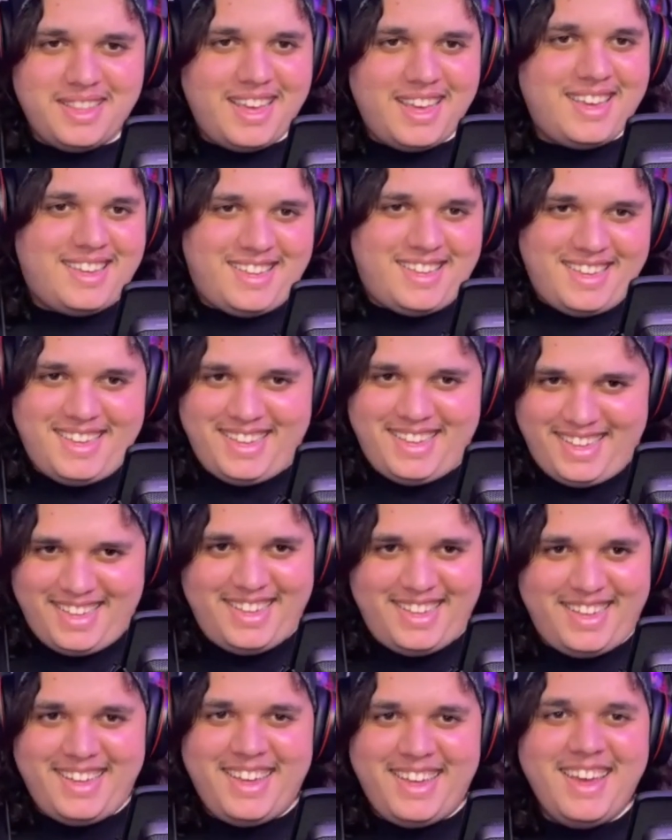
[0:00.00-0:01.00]
Like you
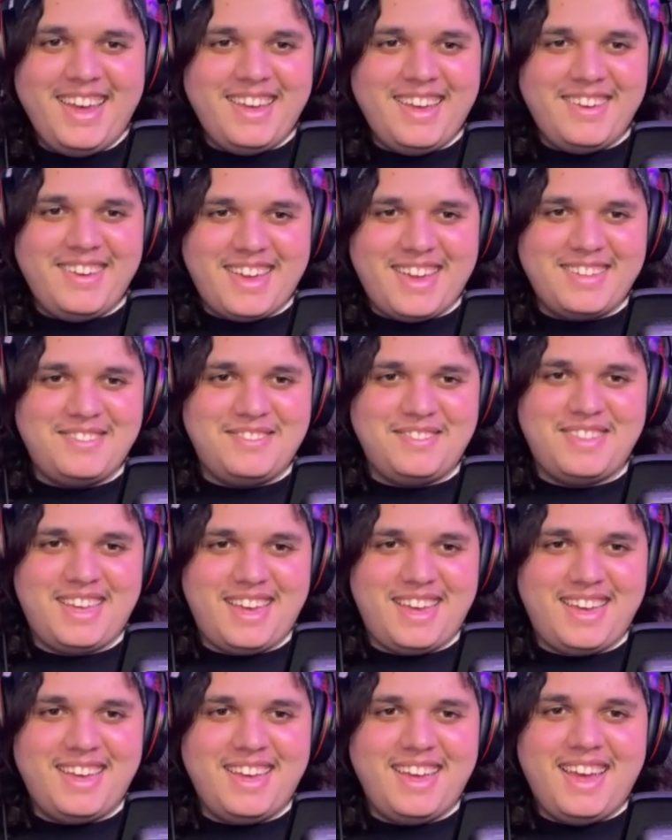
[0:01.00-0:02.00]
can't yeah. do
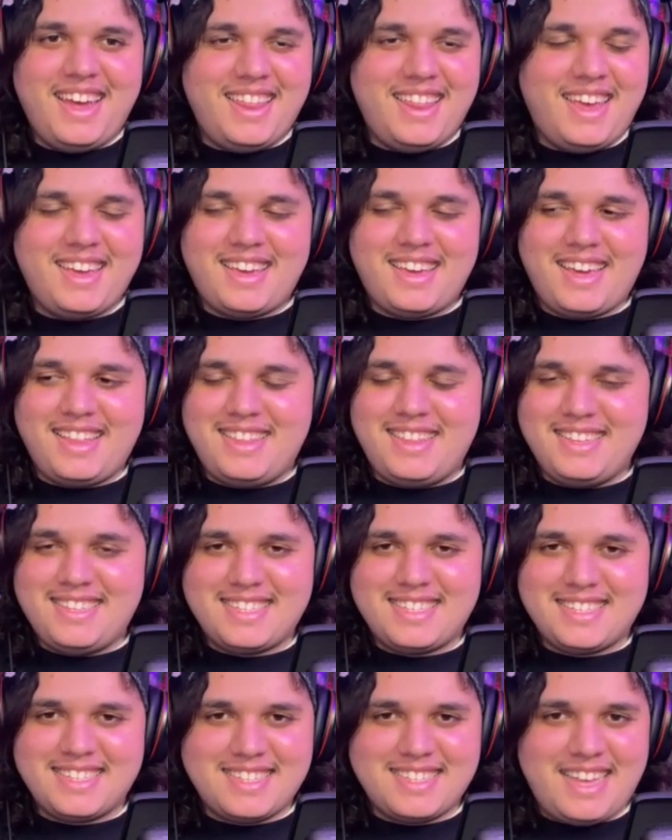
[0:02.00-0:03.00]
that. Like uh,
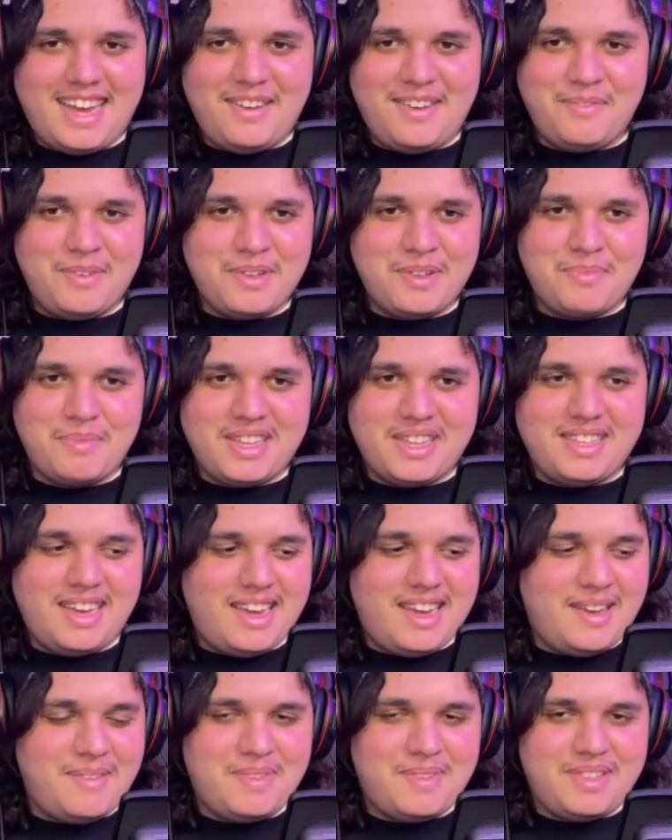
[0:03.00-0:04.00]
this is not worth my
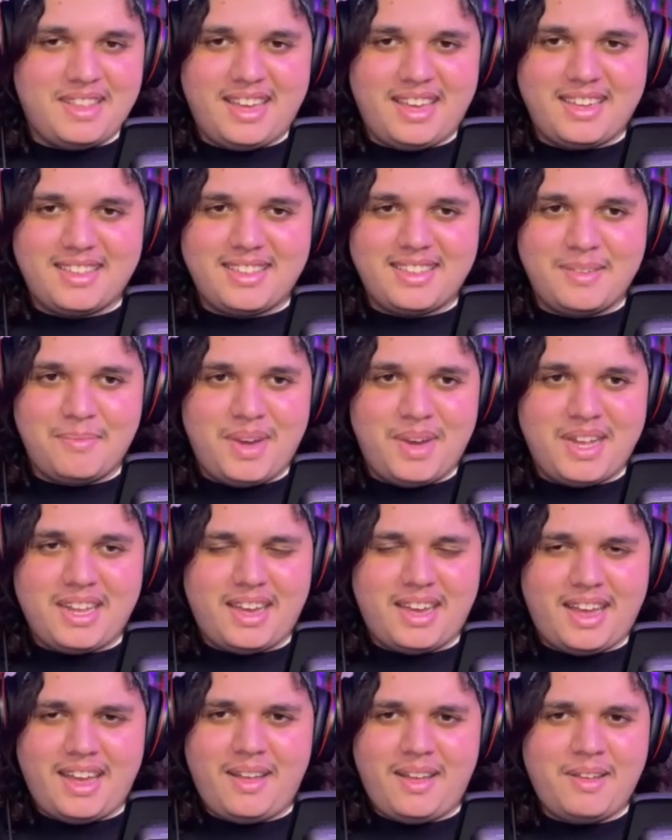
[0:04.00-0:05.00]
time and like the
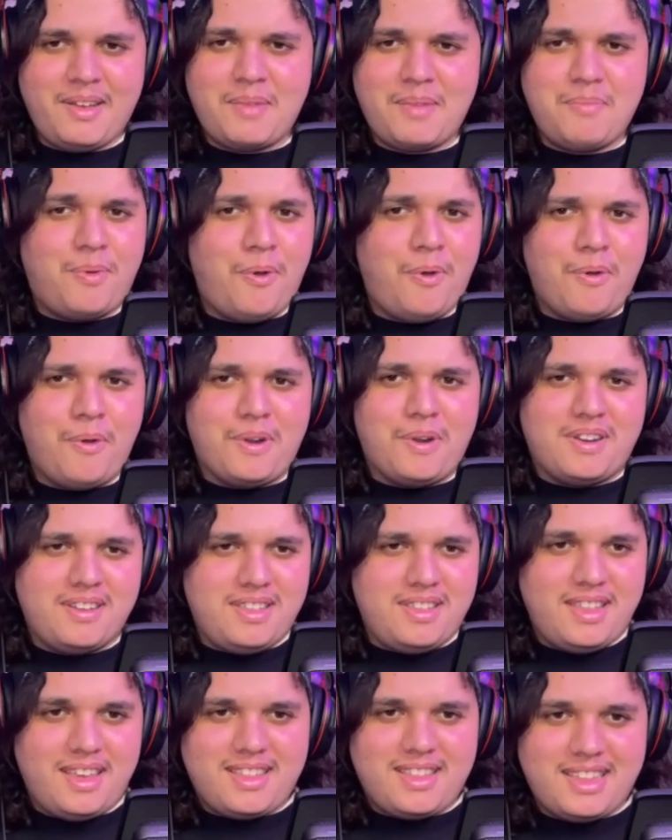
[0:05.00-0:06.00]
money. I I'm poor.
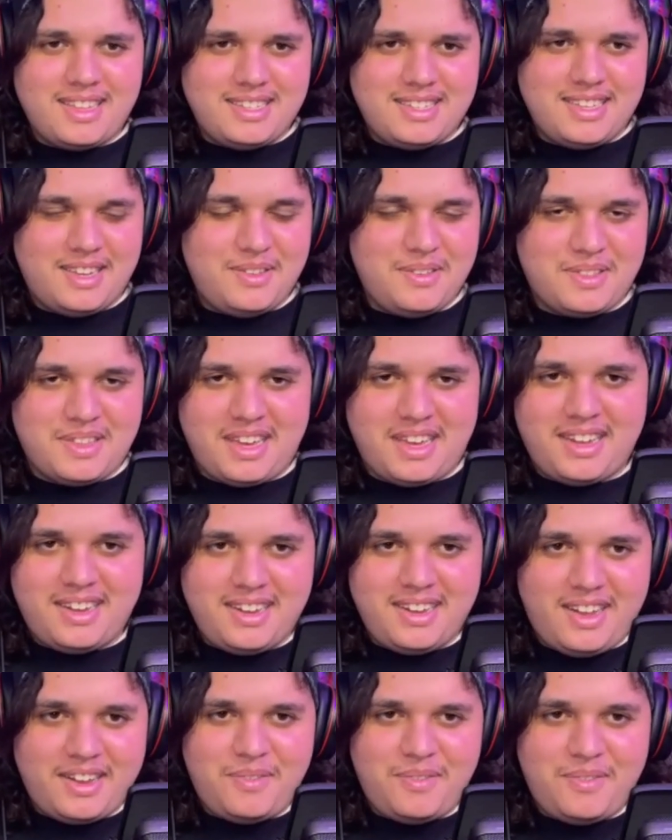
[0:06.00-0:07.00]
Like that's the other thing. I
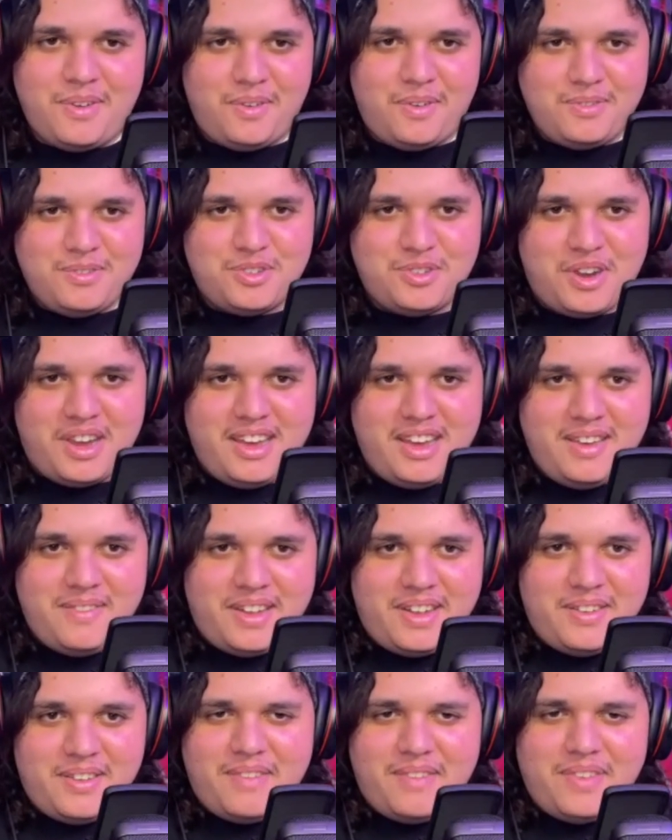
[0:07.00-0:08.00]
didn't, I don't yeah. drive.
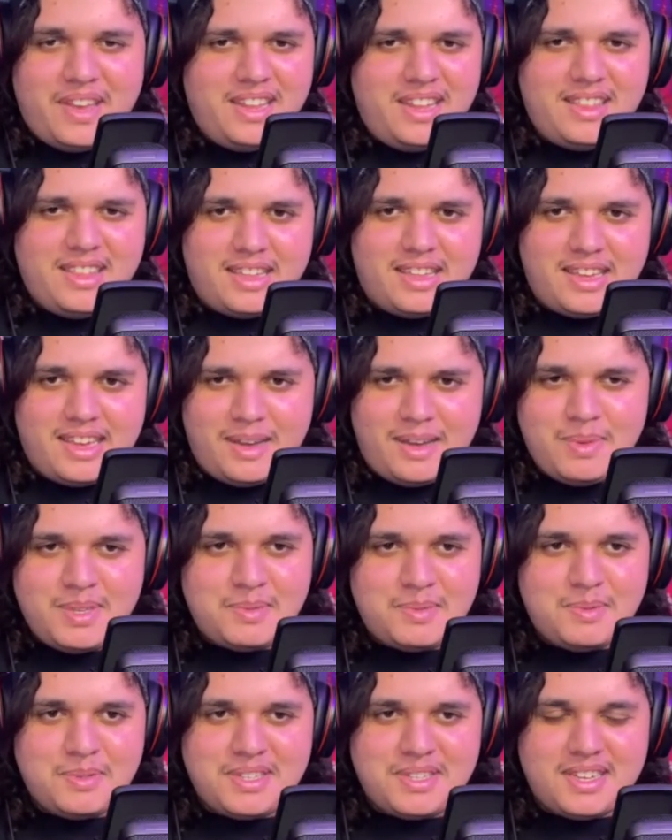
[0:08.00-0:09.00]
I don't have anything. Like how am I
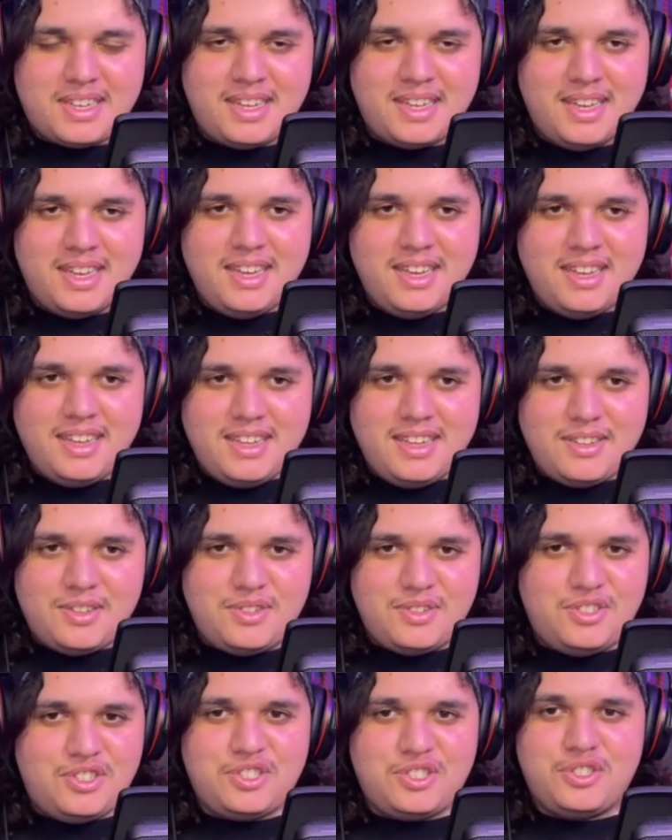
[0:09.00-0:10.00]
supposed to
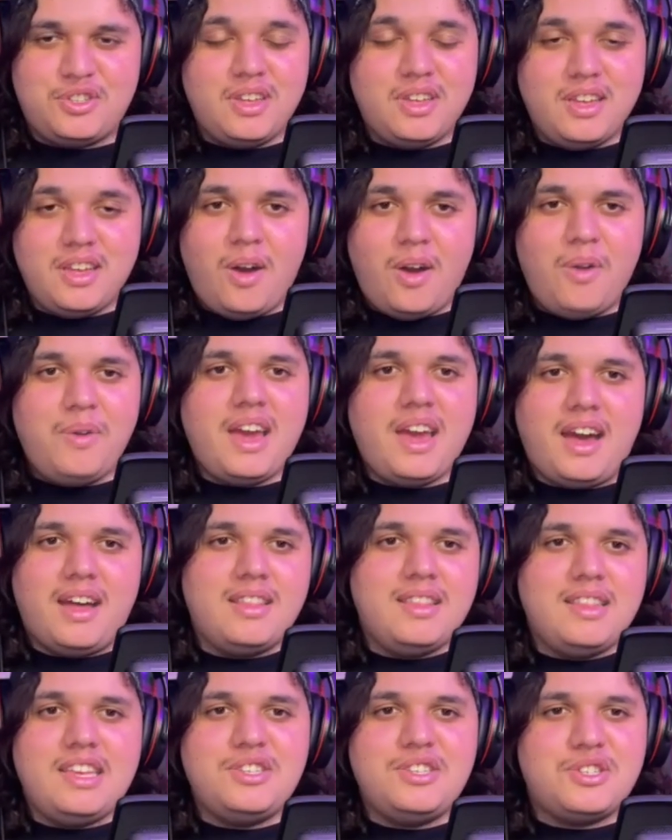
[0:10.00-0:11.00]
just oh yeah a
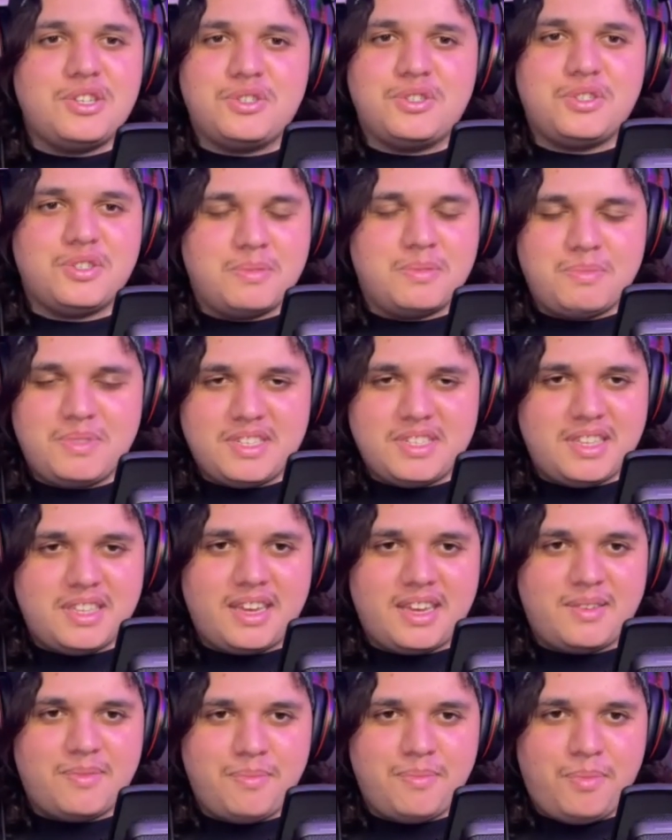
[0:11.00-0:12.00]
leisure trip to
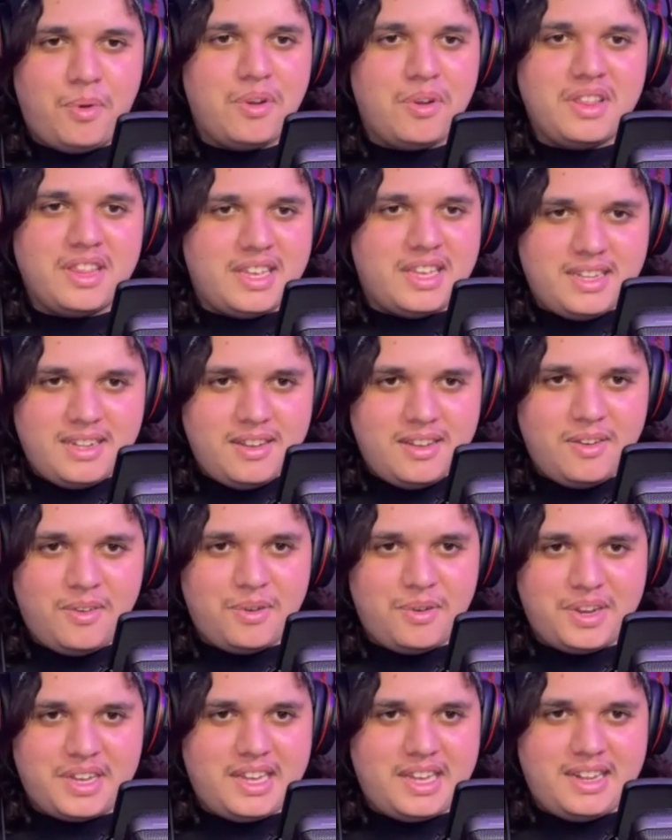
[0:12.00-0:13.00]
like portland
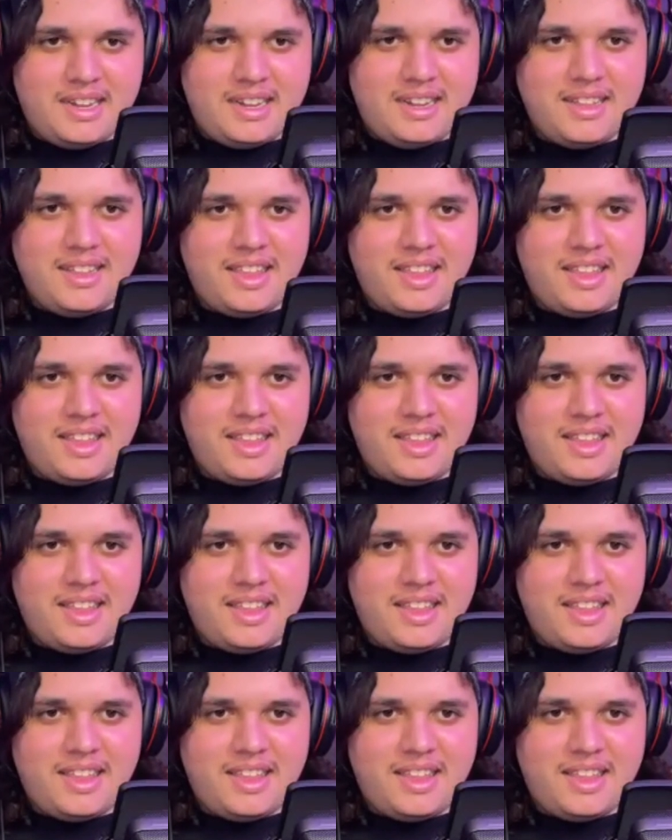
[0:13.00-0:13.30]
oregon